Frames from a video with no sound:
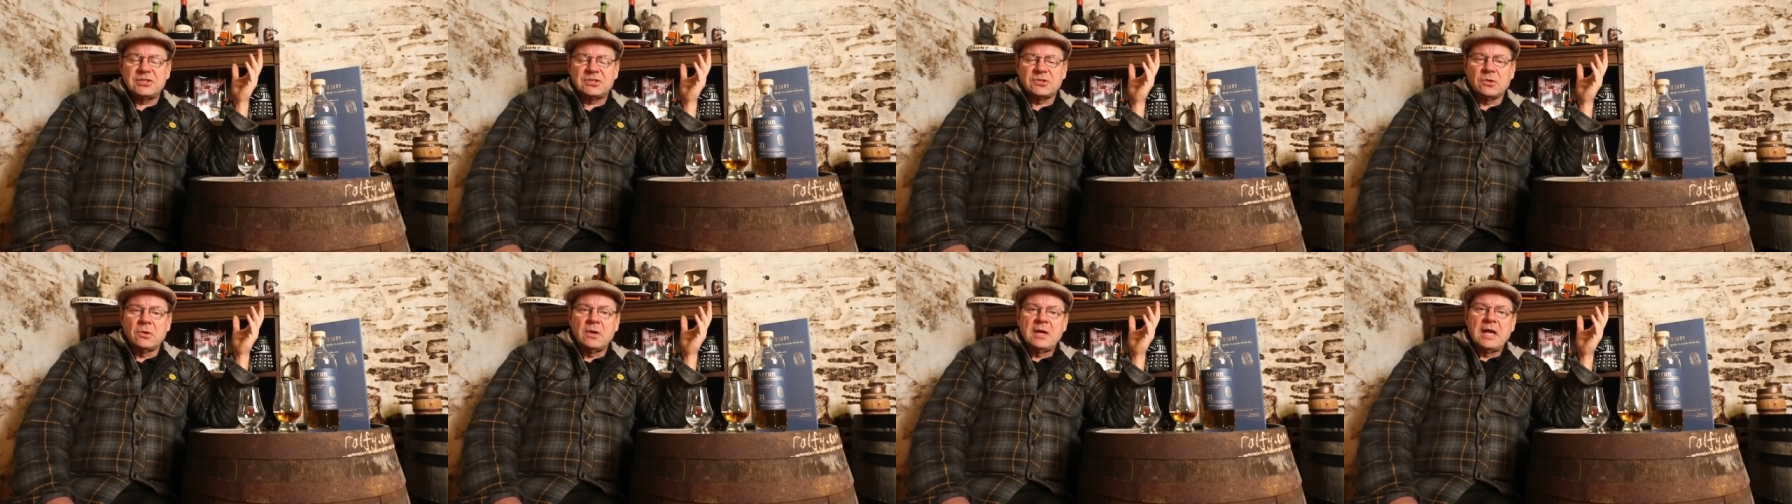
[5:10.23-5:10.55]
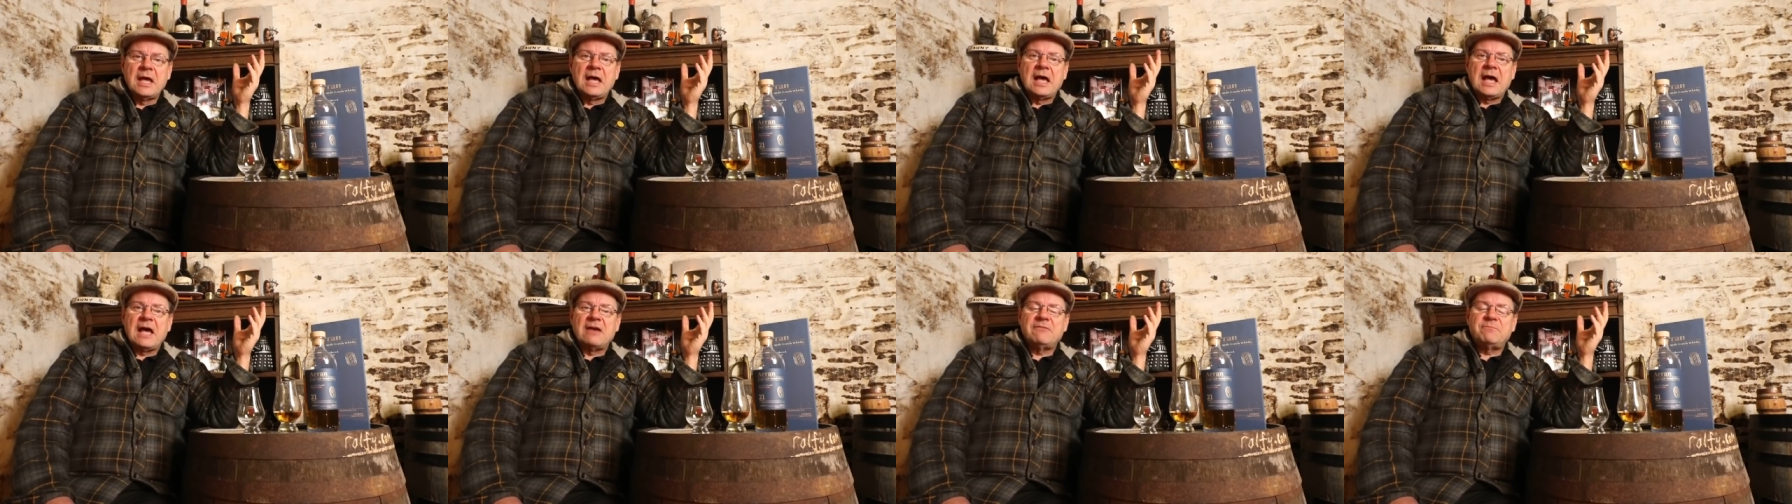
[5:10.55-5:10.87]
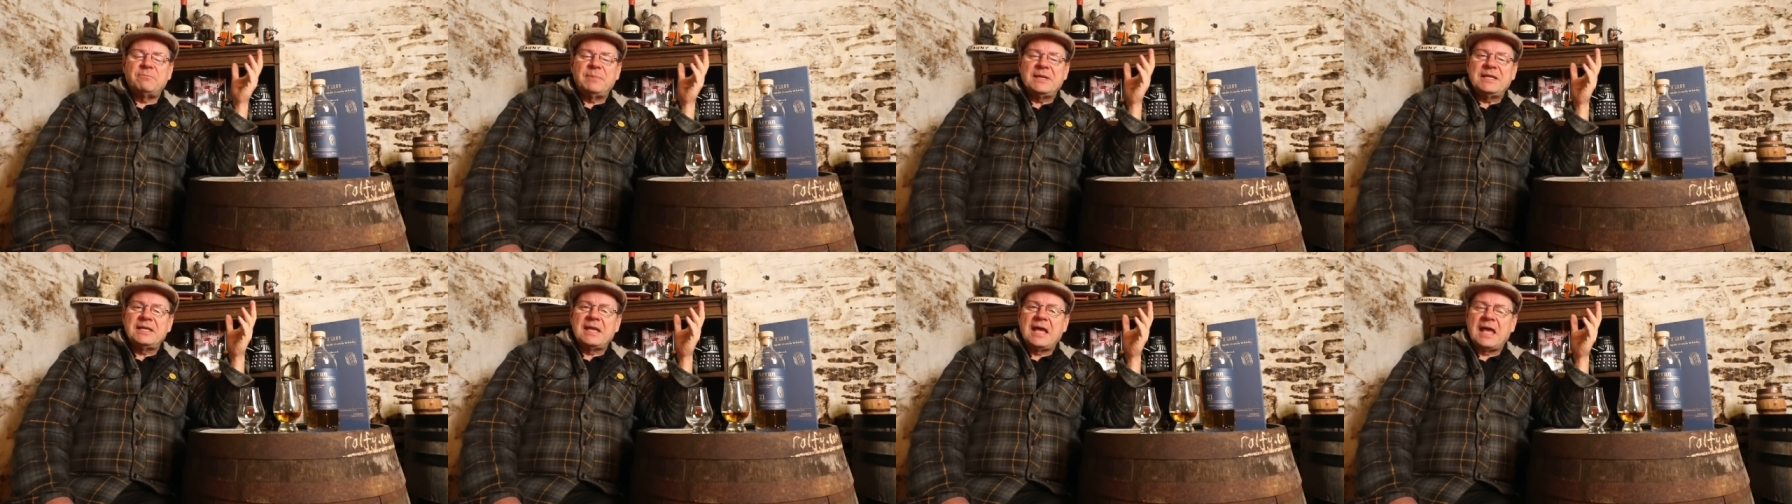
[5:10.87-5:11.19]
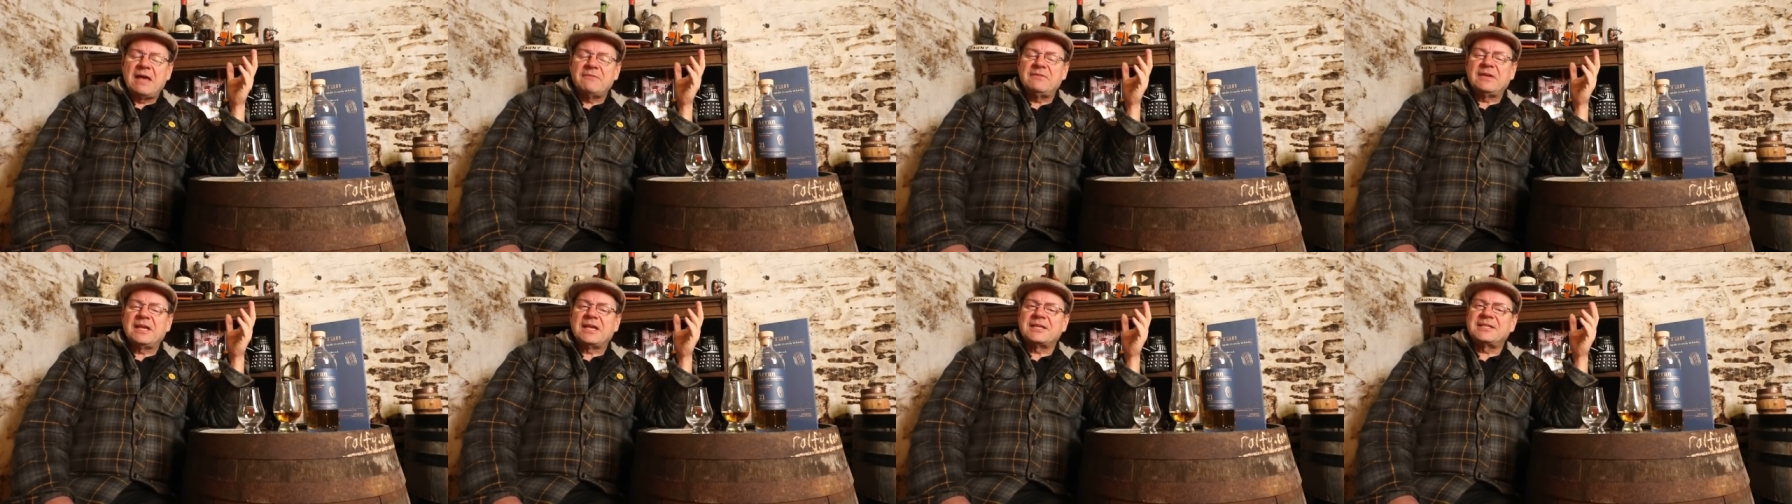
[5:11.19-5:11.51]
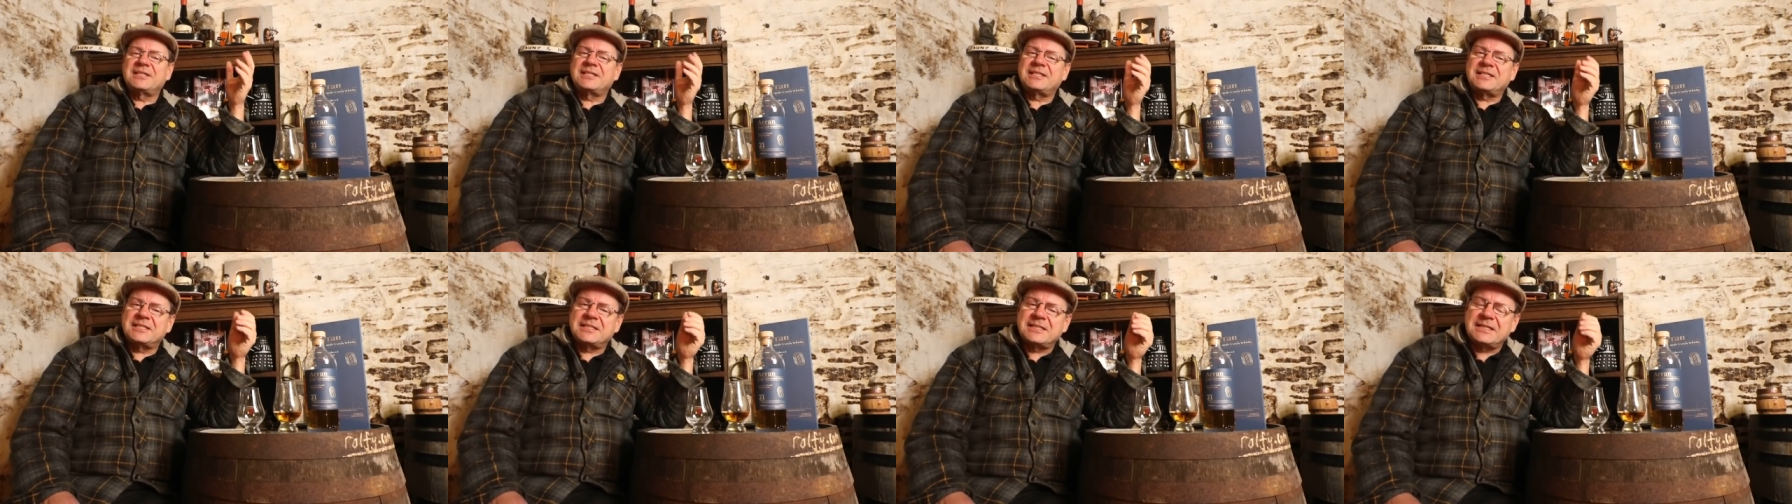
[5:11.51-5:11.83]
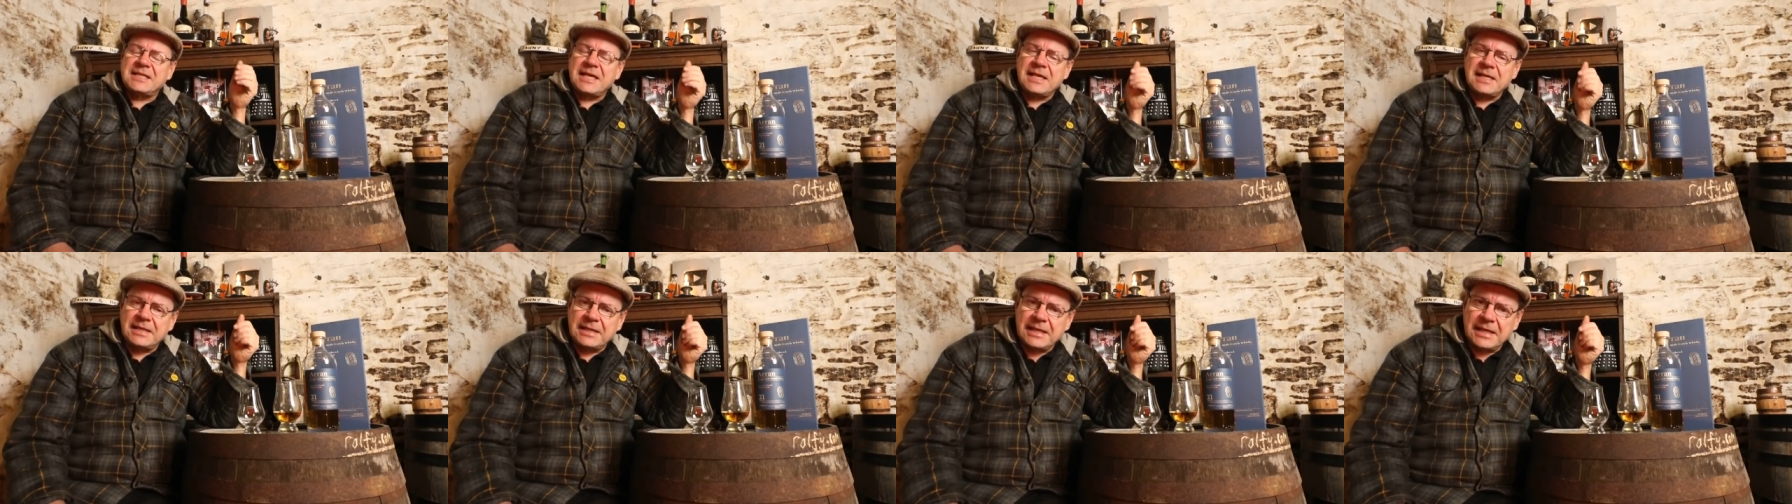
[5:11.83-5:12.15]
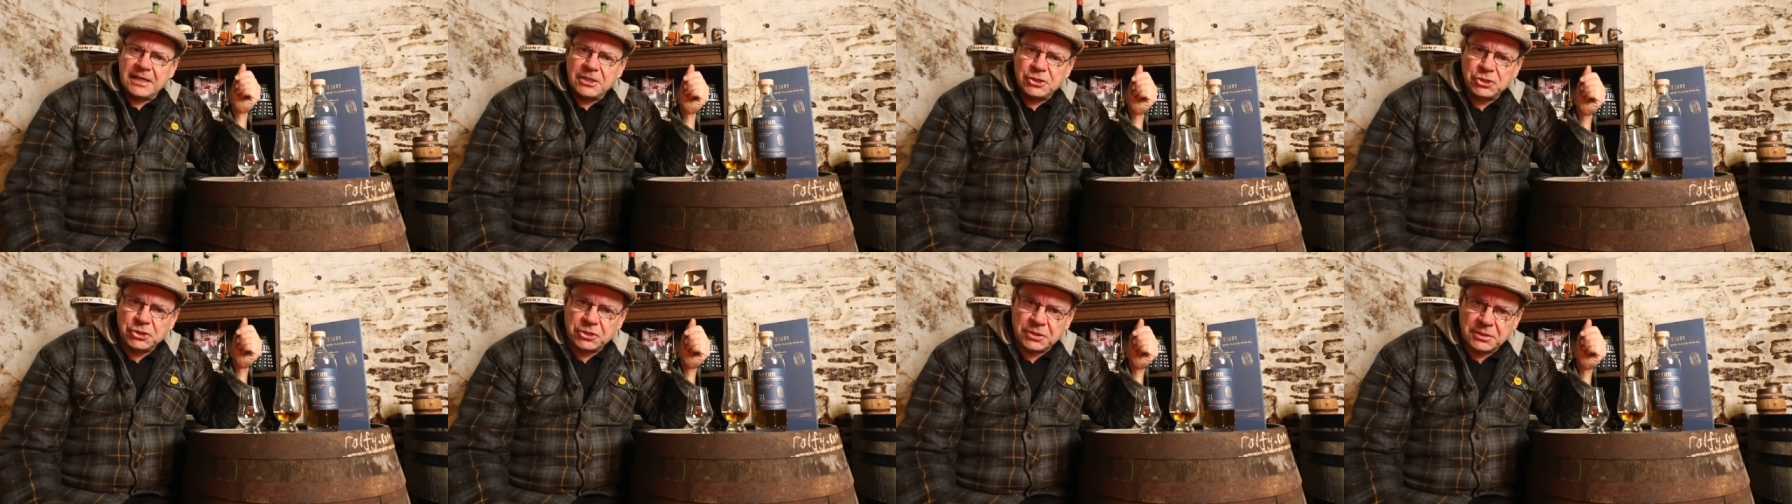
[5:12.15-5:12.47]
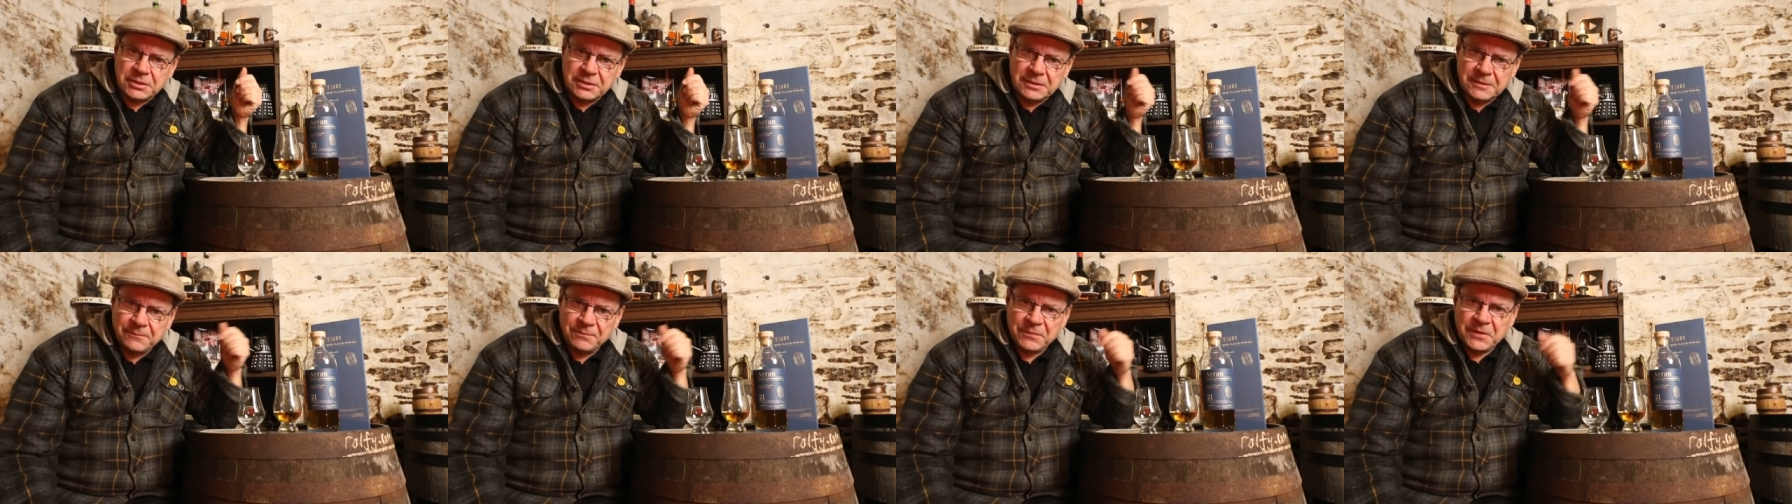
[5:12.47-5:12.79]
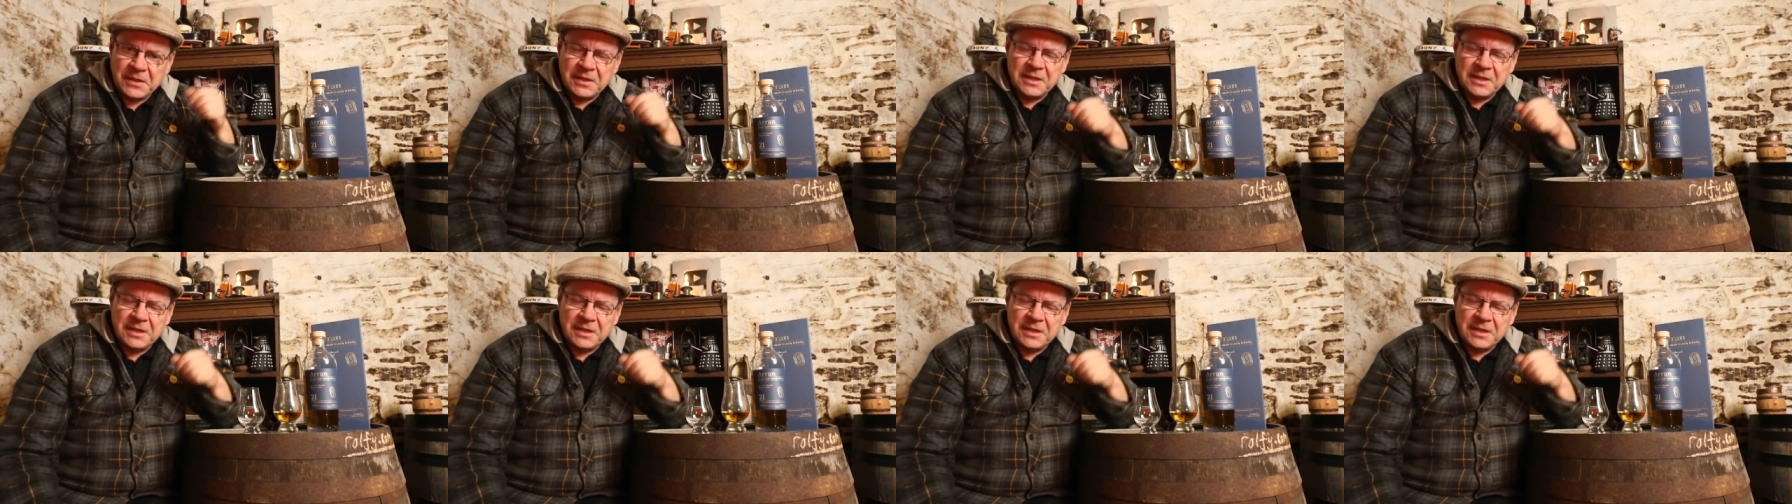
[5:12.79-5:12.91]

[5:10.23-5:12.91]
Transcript: So I've been having a staycation.